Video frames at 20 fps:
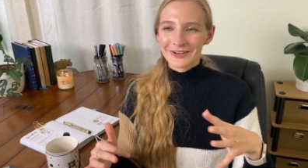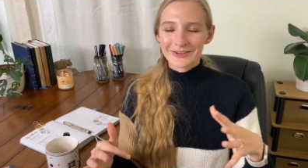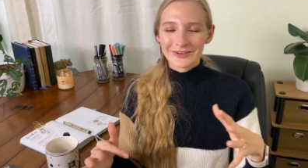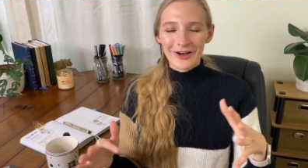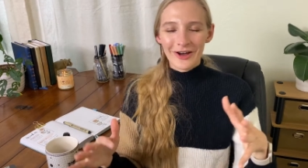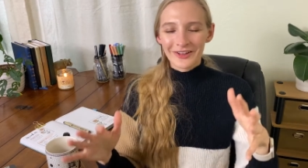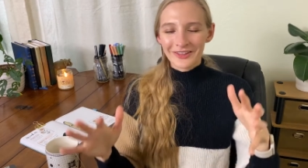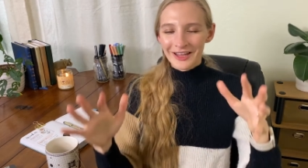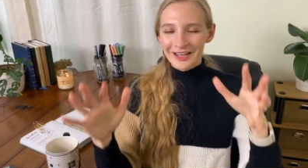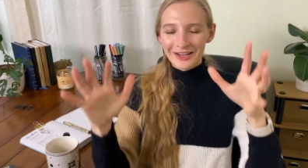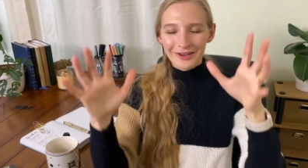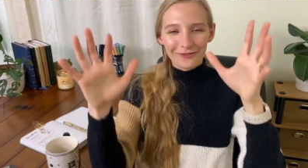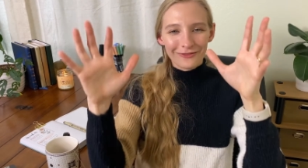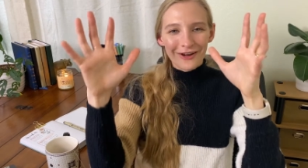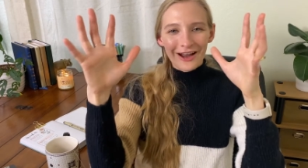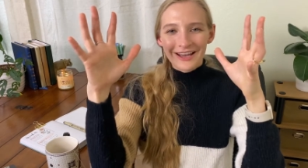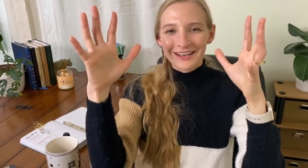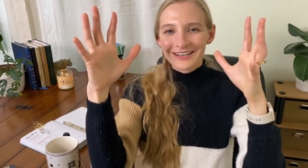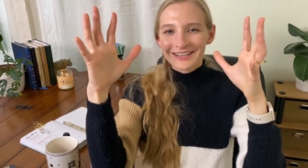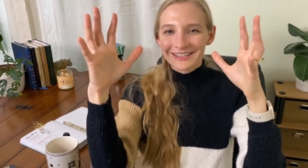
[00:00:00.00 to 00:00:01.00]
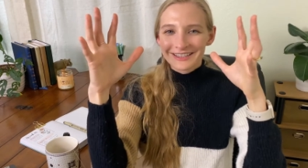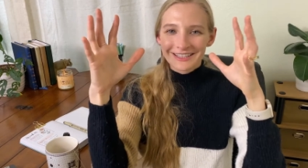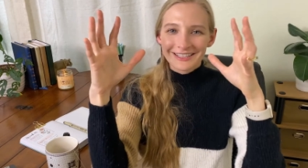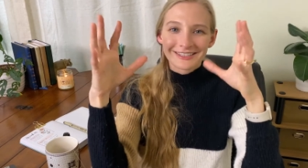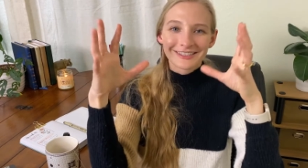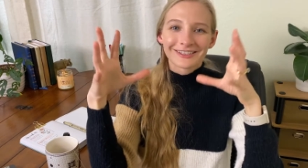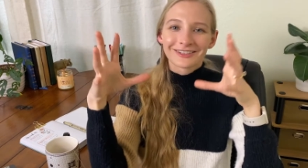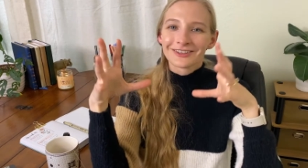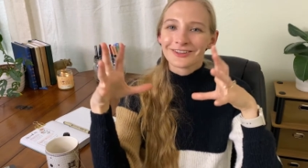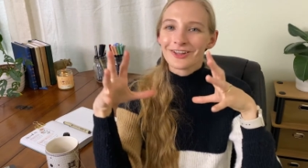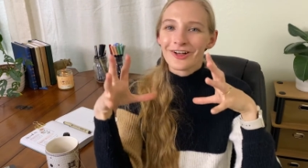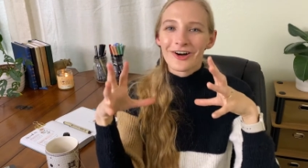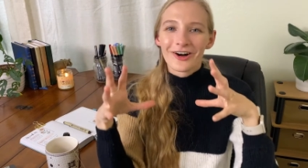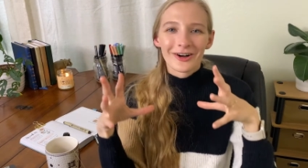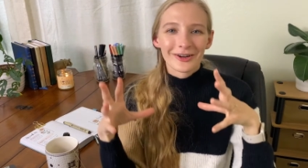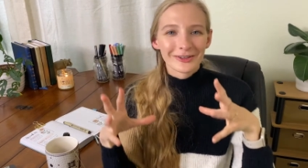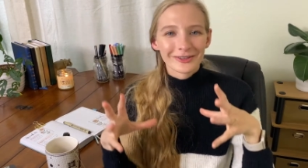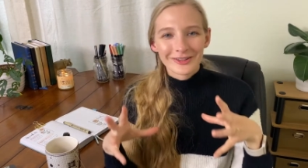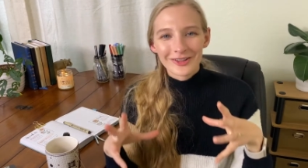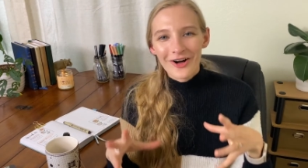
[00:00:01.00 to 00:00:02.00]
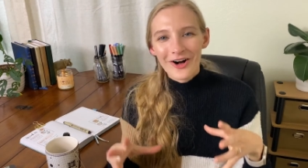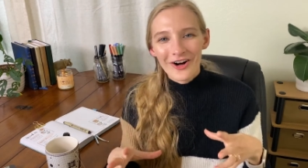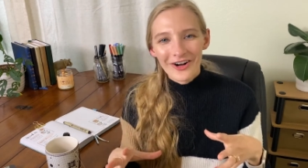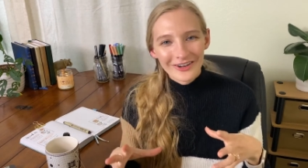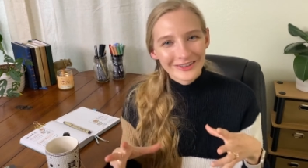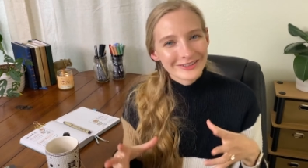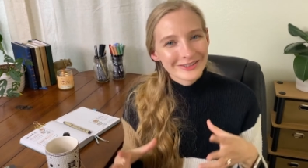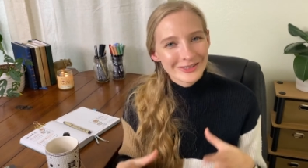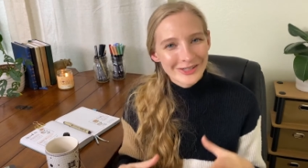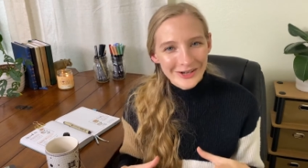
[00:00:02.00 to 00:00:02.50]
you're not like writing these long